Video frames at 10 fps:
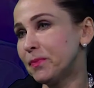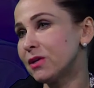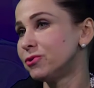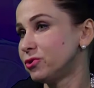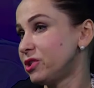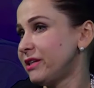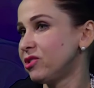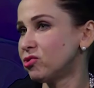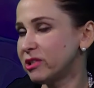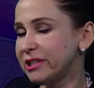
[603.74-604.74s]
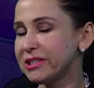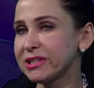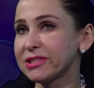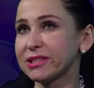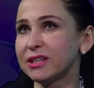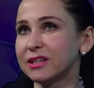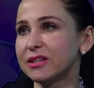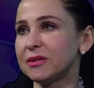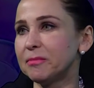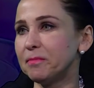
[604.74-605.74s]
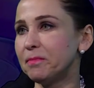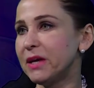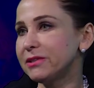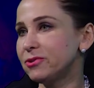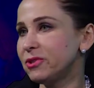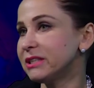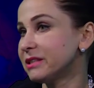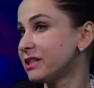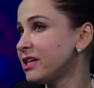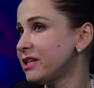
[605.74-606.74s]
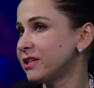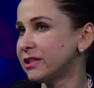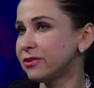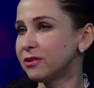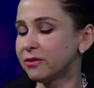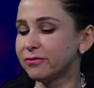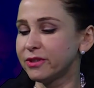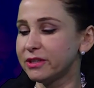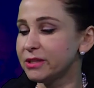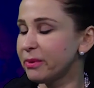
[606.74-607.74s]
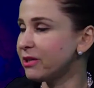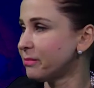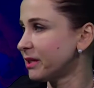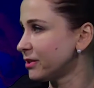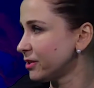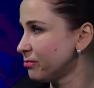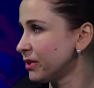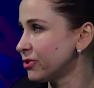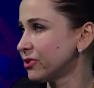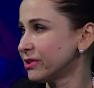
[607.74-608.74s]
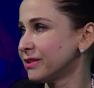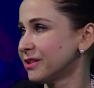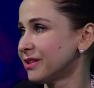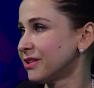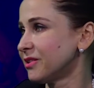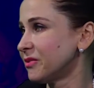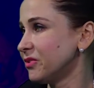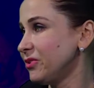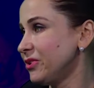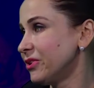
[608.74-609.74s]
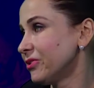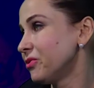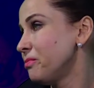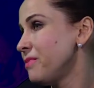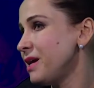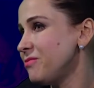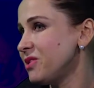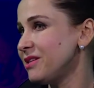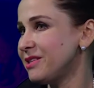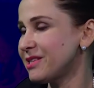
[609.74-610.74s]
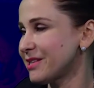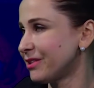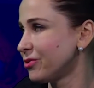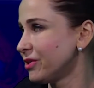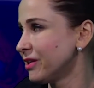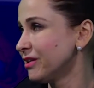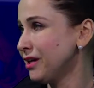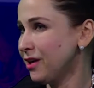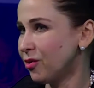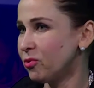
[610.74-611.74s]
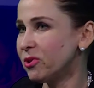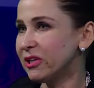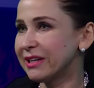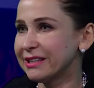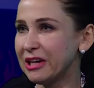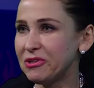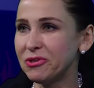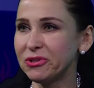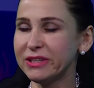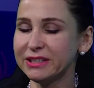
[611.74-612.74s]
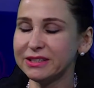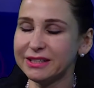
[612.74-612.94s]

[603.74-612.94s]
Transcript: to take risks, not to get scared of experimenting, because maybe it's not gonna work. And I know that